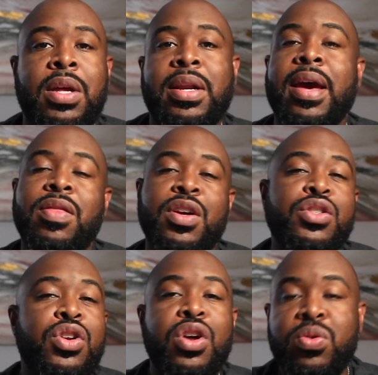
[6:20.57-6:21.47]
Now,
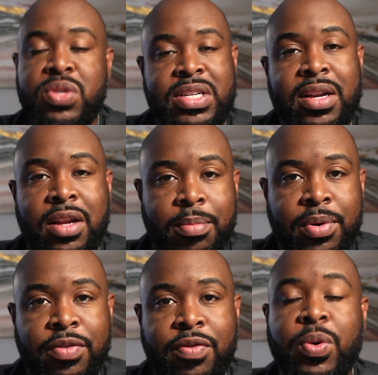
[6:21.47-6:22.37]
there's no set
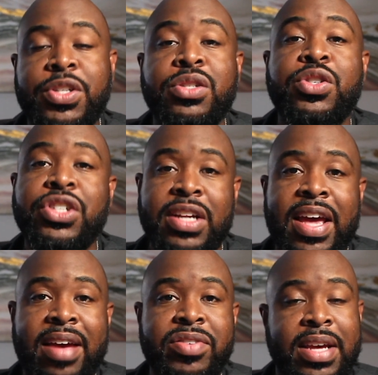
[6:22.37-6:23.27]
number for what you should
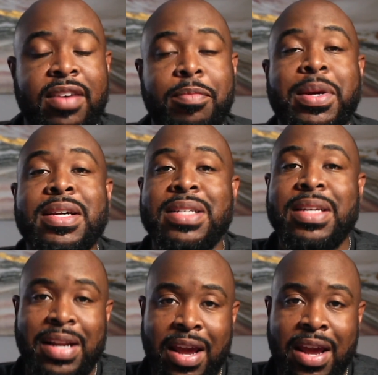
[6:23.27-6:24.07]
have saved because, again,